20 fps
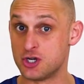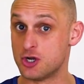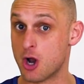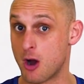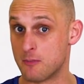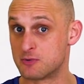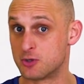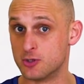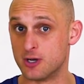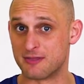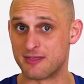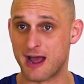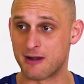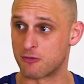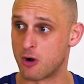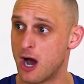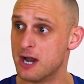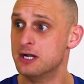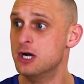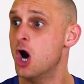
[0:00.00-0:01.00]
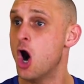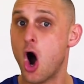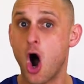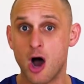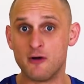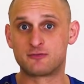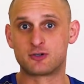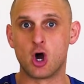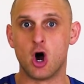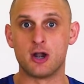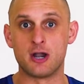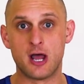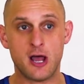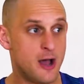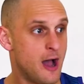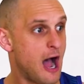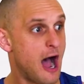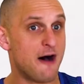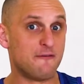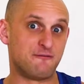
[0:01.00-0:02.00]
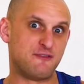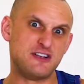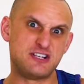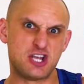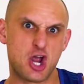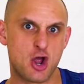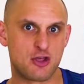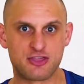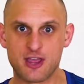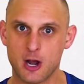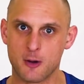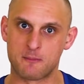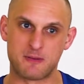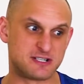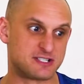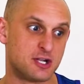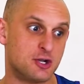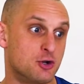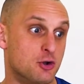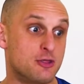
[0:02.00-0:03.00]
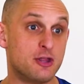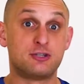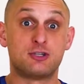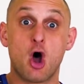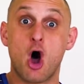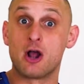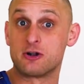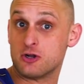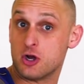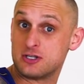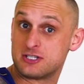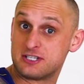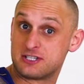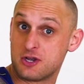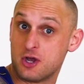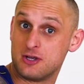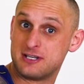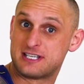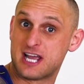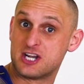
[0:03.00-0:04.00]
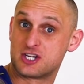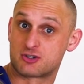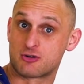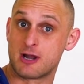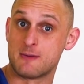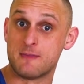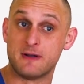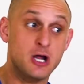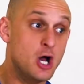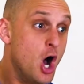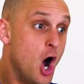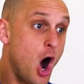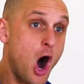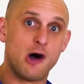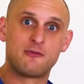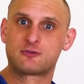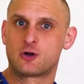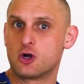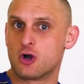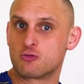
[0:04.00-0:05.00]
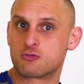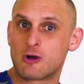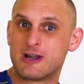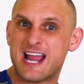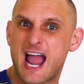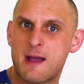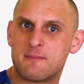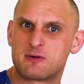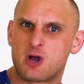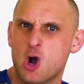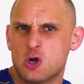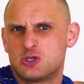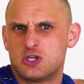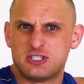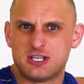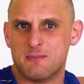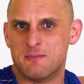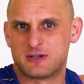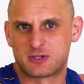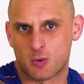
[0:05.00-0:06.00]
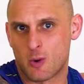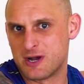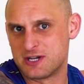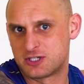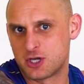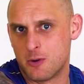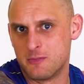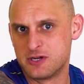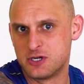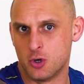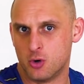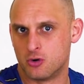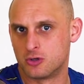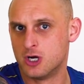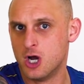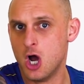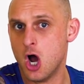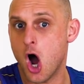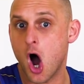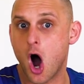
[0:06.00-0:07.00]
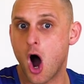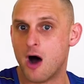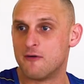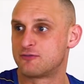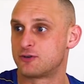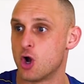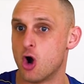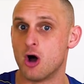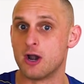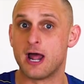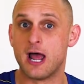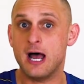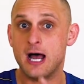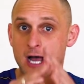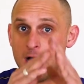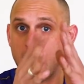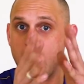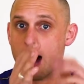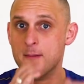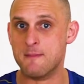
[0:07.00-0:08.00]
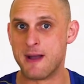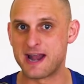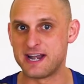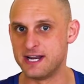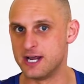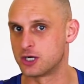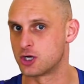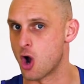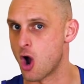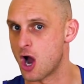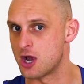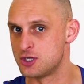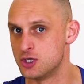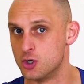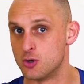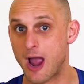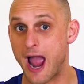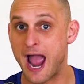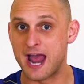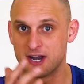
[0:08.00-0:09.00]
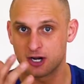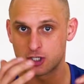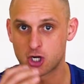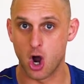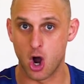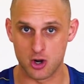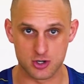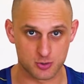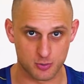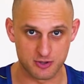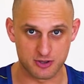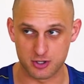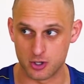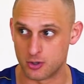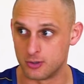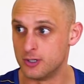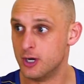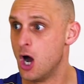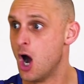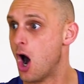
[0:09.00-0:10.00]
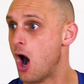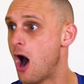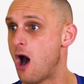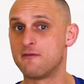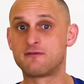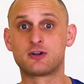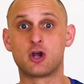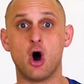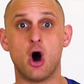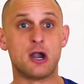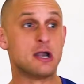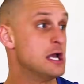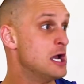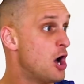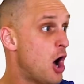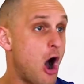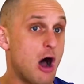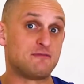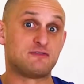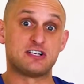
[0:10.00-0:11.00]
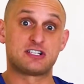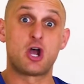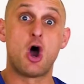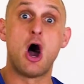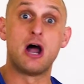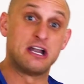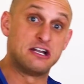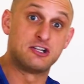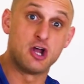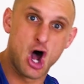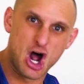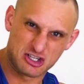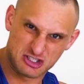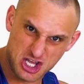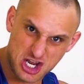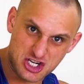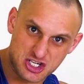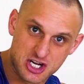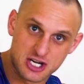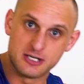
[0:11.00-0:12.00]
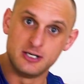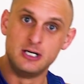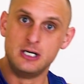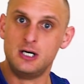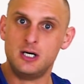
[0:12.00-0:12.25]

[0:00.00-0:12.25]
You know I'm good at that, right? I've got a physiotherapist to do the diagnosis, early stage treatment. I've got a rehab coach who's in between, Tommy Young. I've got a media guy, you, and a coach with you. I've got, I've just hired a dietitian.